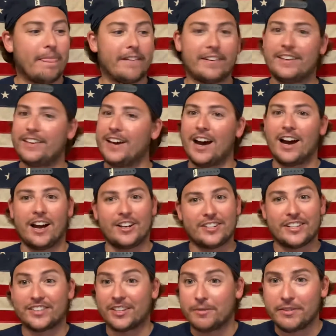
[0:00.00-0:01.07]
gosh,
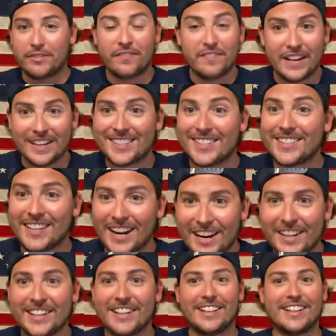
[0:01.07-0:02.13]
that's going to be
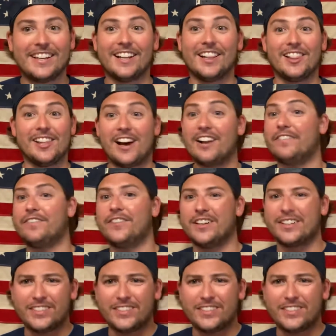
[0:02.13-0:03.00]
exciting and a lot of fun.